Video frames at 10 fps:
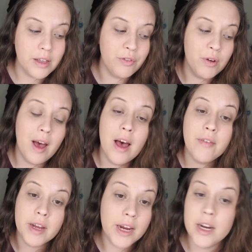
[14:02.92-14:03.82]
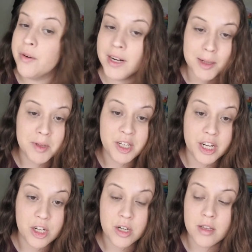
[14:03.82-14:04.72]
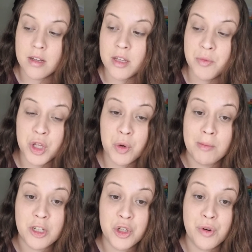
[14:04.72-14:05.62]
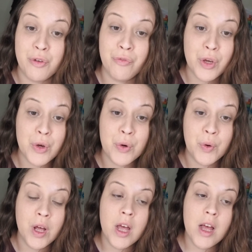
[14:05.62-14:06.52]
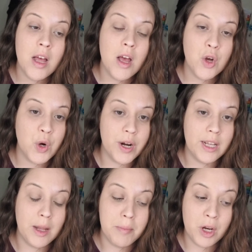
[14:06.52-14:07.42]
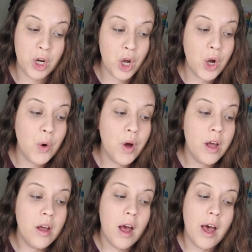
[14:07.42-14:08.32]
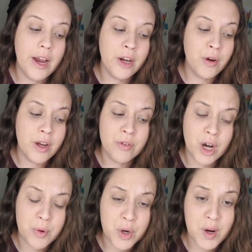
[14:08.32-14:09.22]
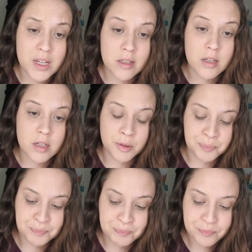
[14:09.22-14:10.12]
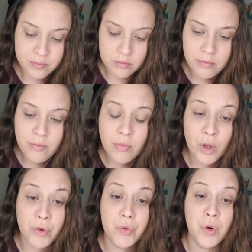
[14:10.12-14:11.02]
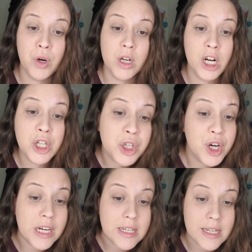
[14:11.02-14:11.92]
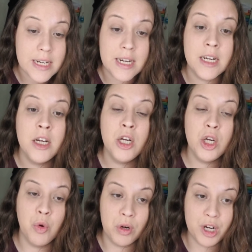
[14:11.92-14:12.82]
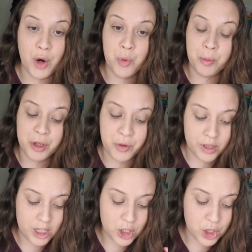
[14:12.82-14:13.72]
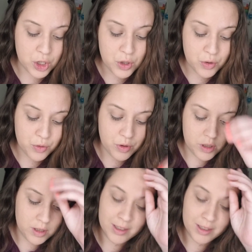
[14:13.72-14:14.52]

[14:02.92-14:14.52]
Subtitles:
If you have any recommendations on something you want me to review, go ahead and let me know. I know I have got requests for color correcting, which I will be doing that soon.